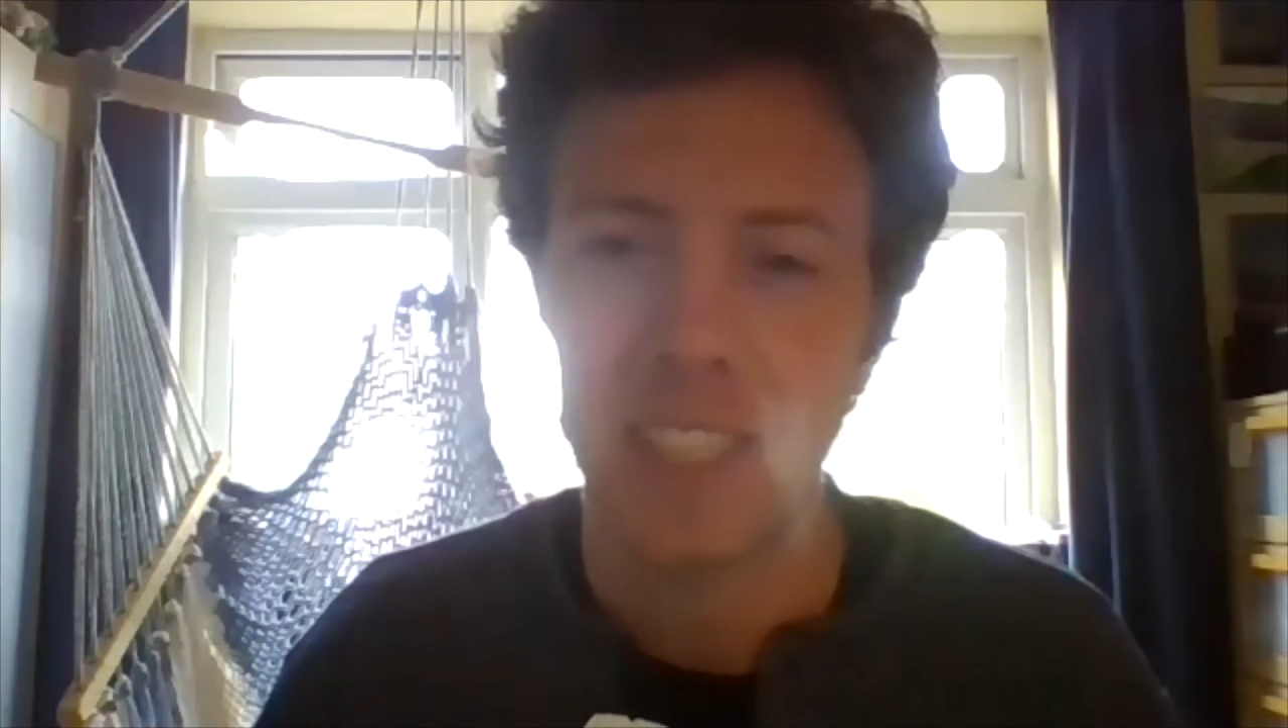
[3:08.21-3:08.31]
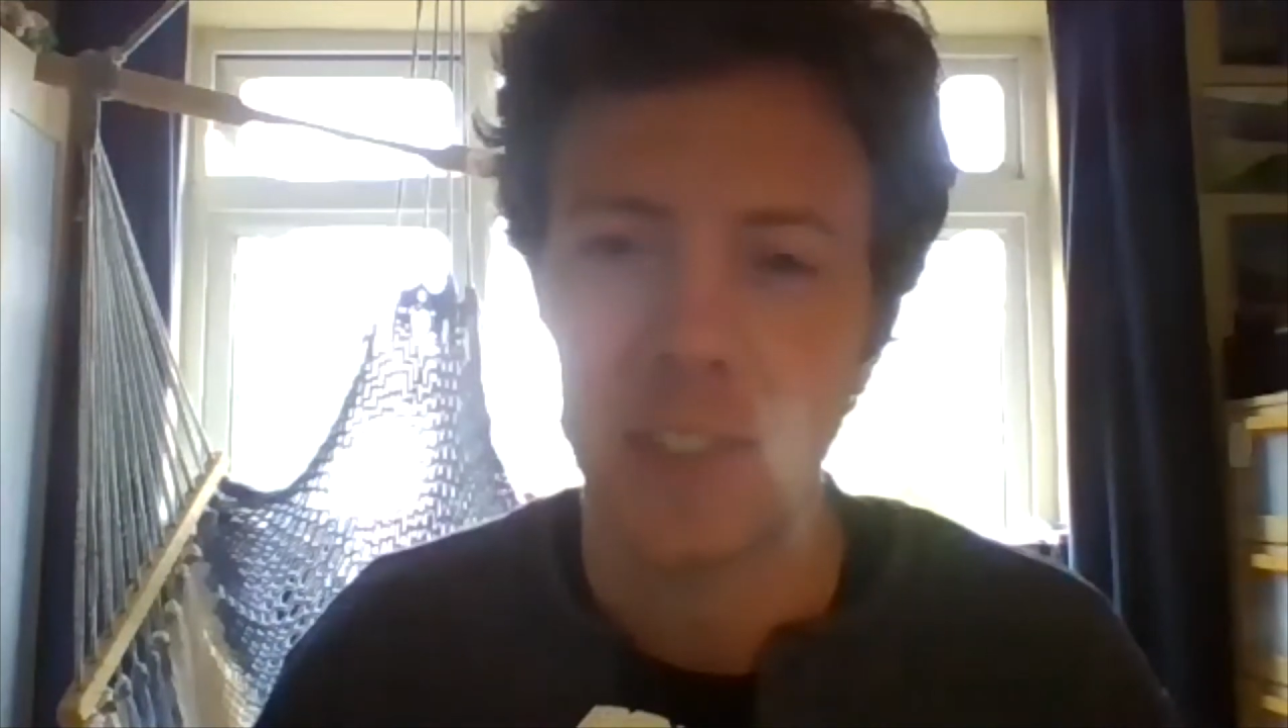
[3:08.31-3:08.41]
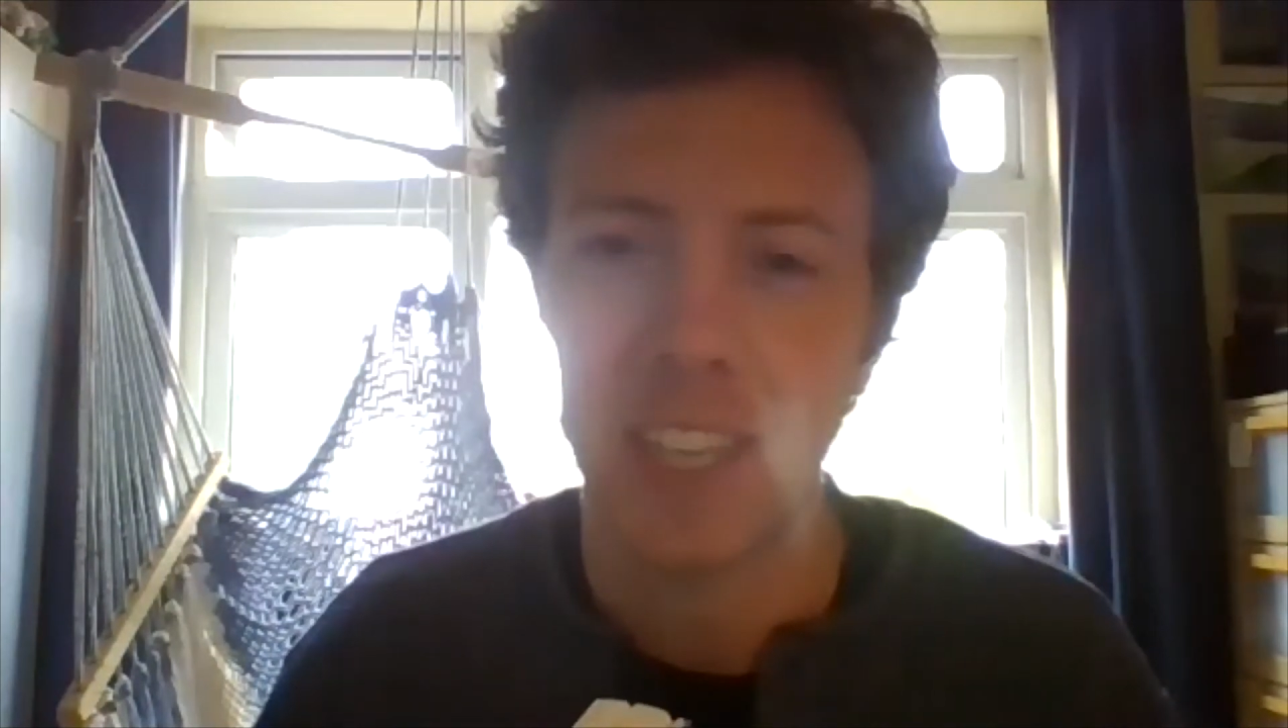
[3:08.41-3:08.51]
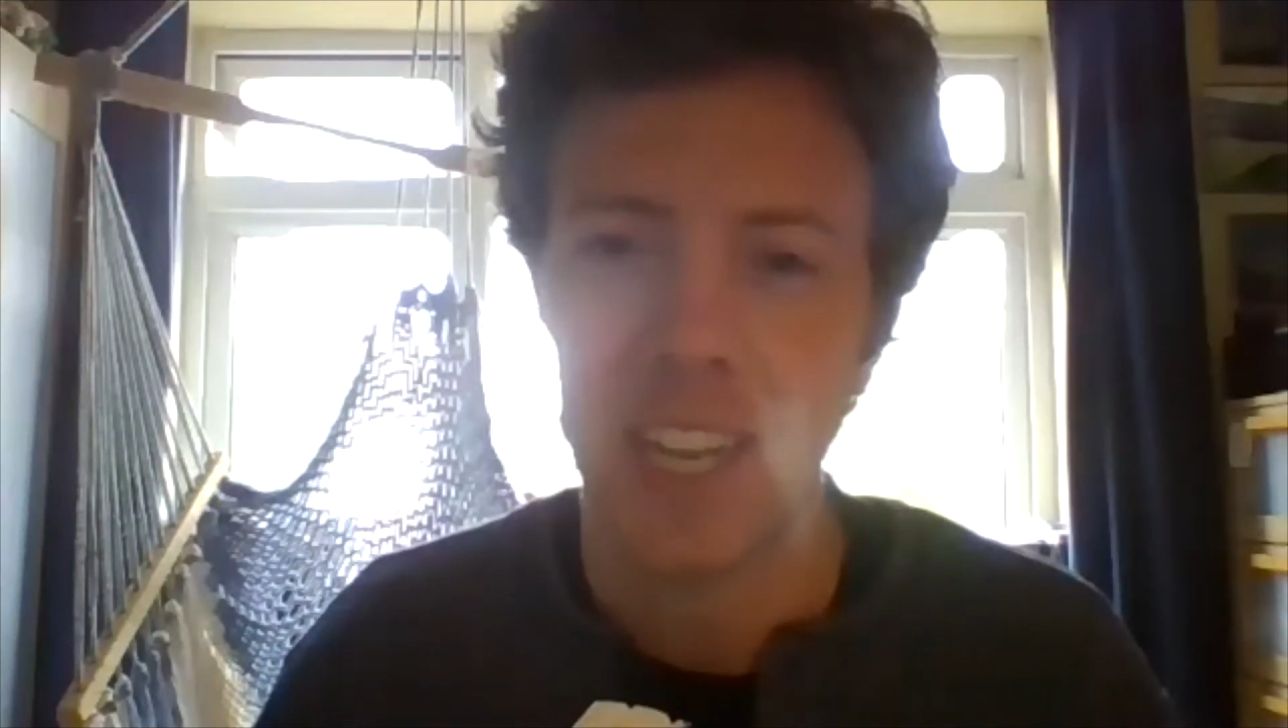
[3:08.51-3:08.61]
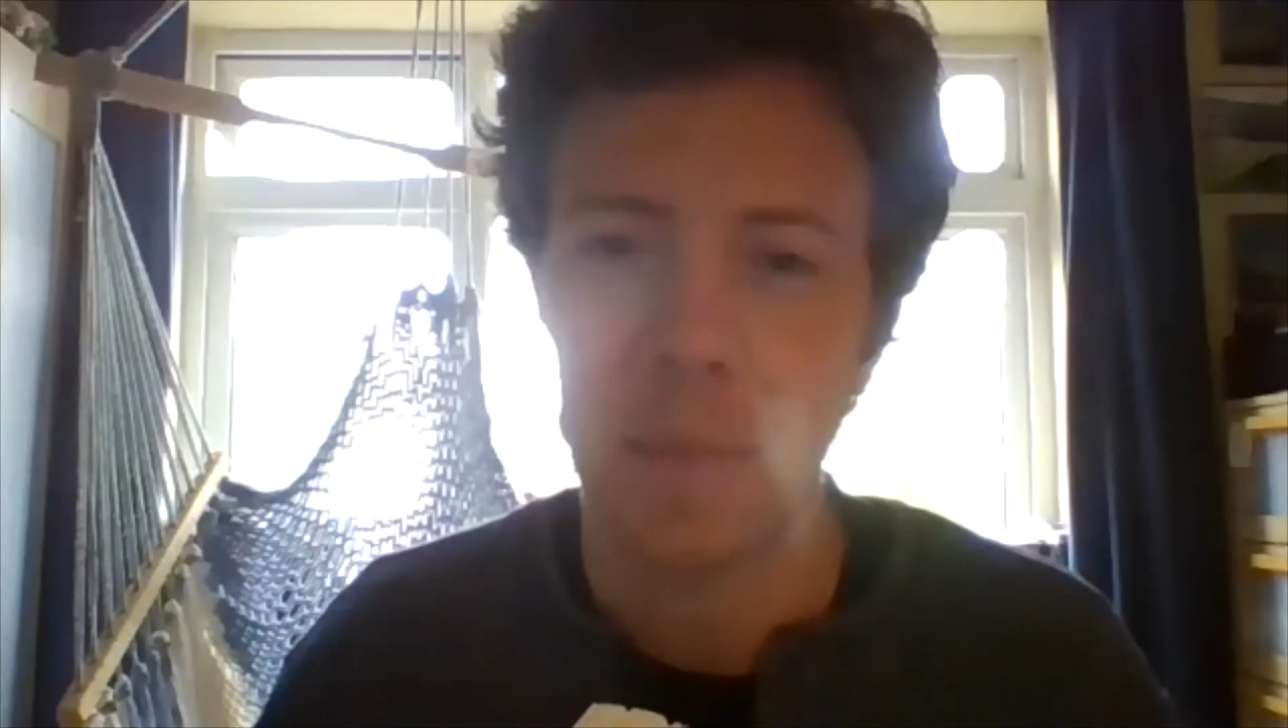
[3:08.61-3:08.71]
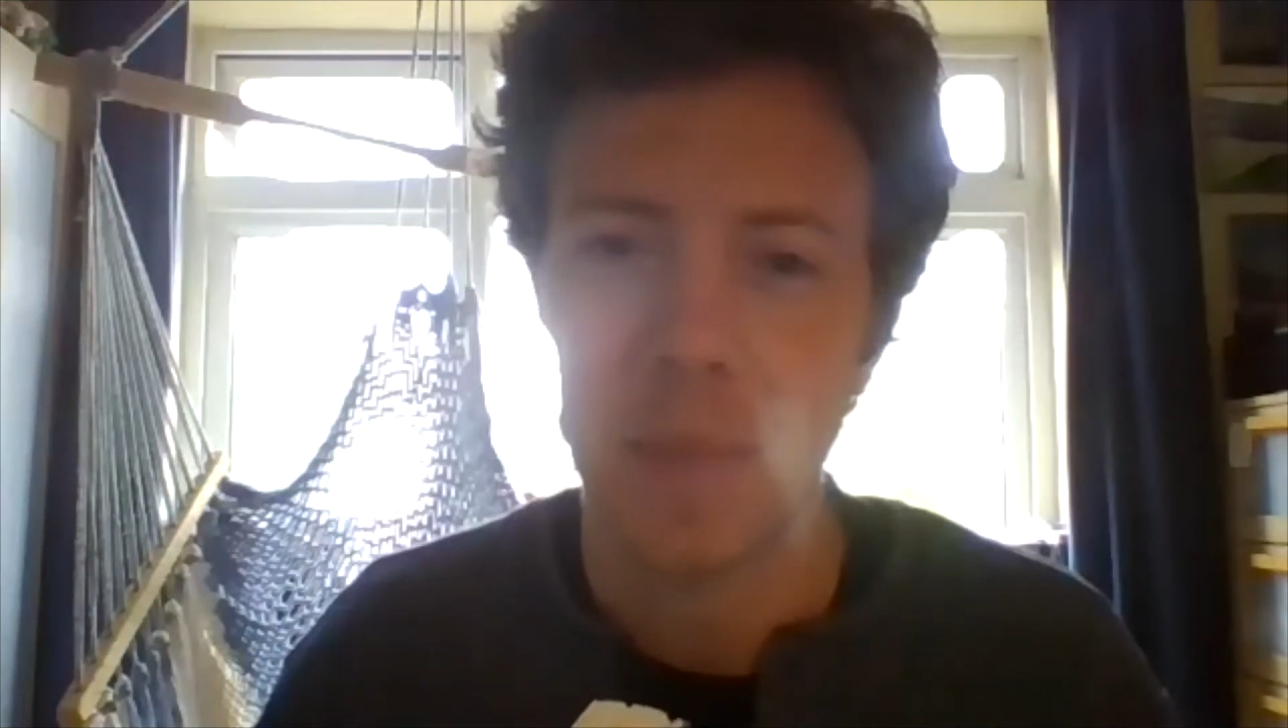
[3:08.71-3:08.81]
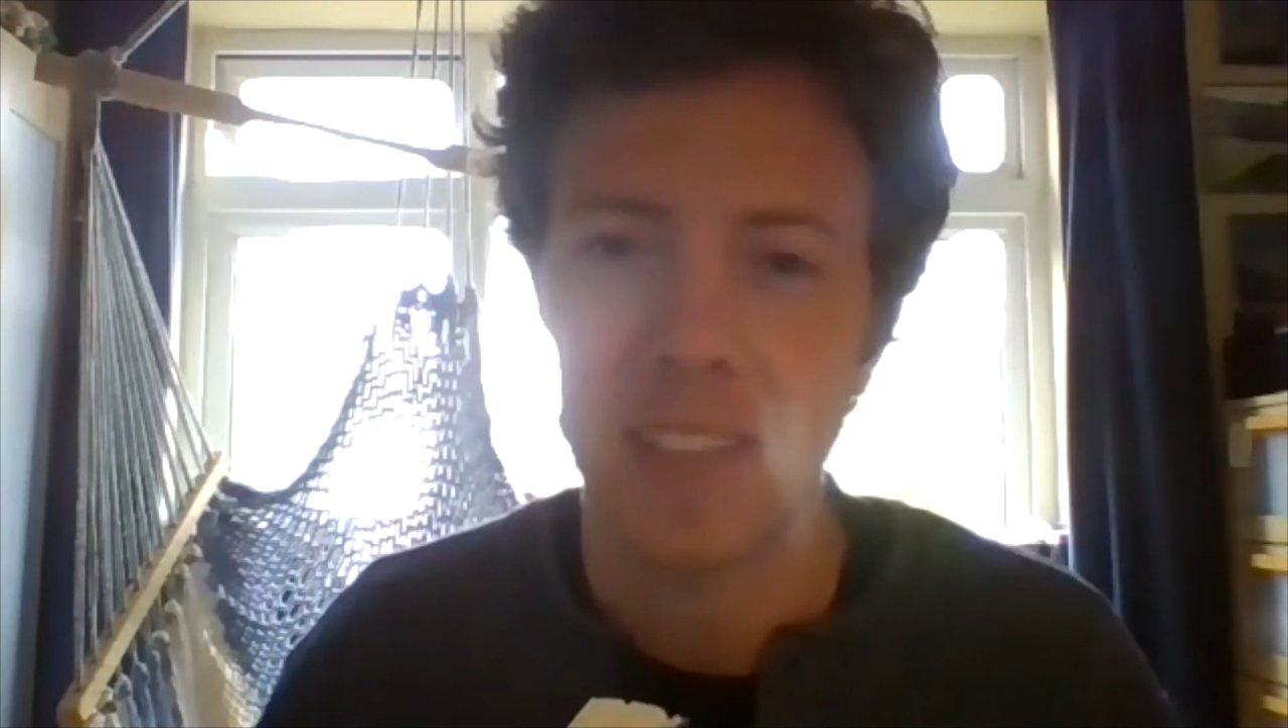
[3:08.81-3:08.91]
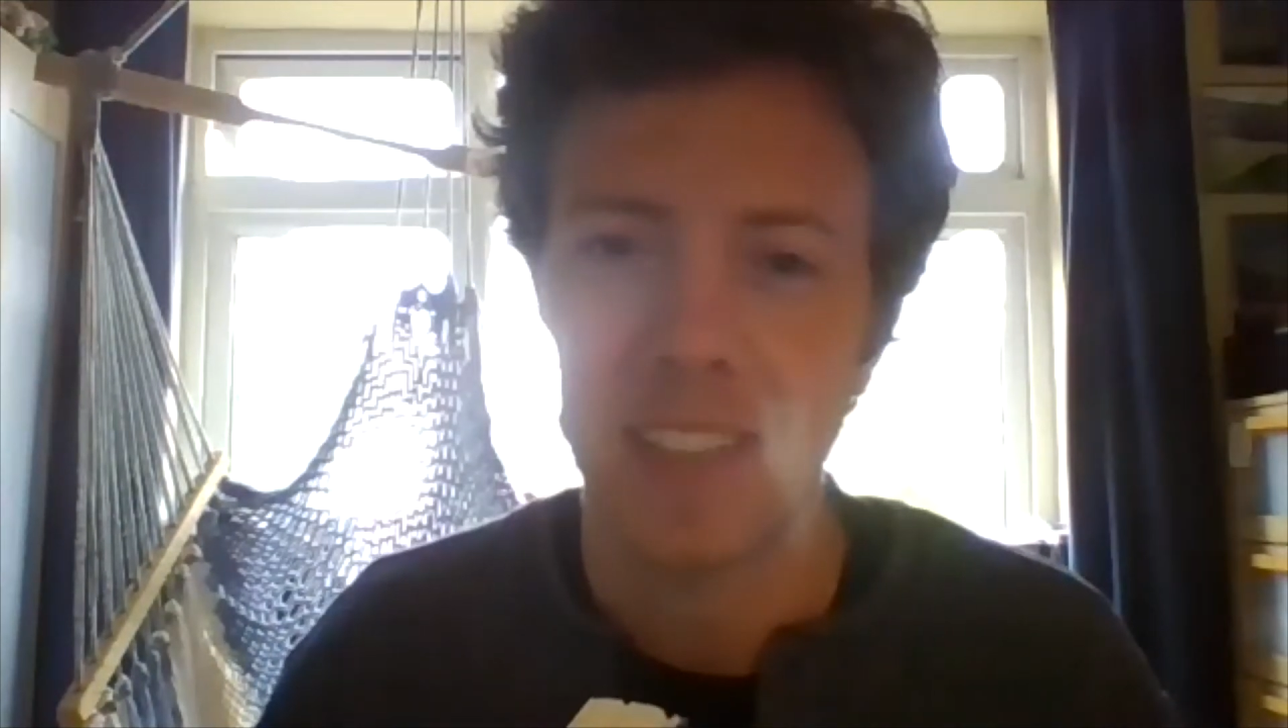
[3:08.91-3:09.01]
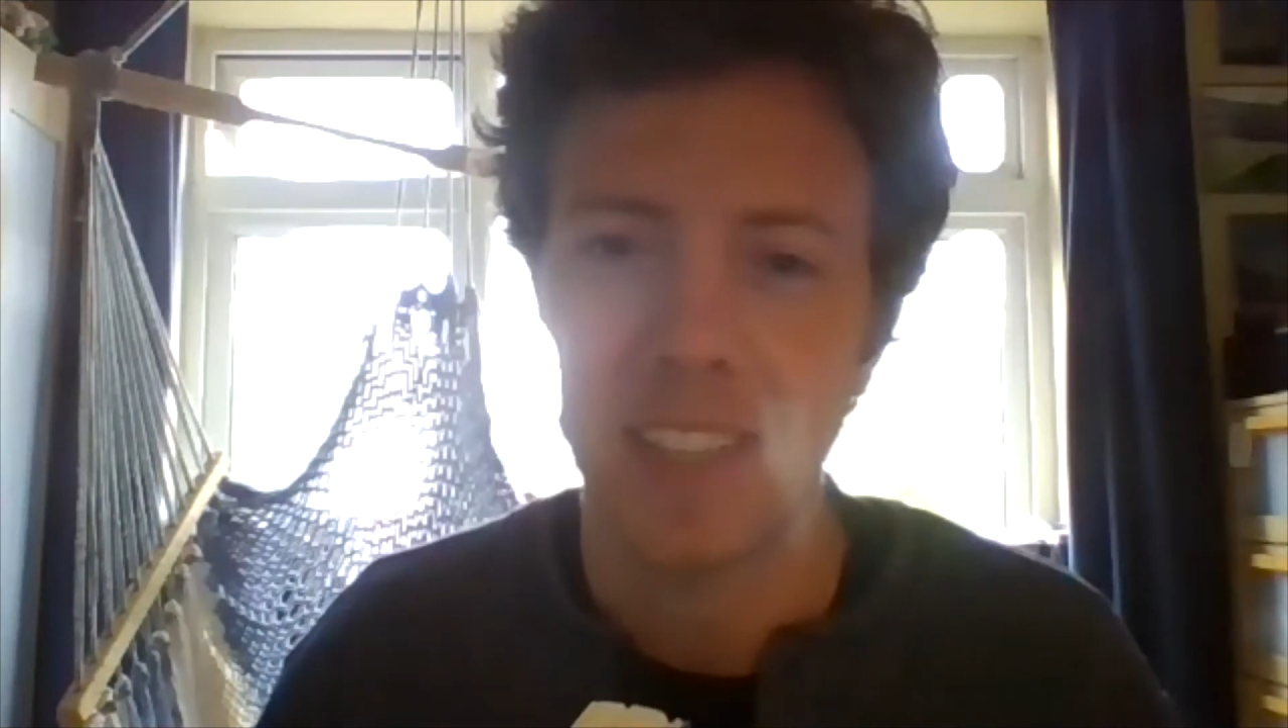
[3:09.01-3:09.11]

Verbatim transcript: you can come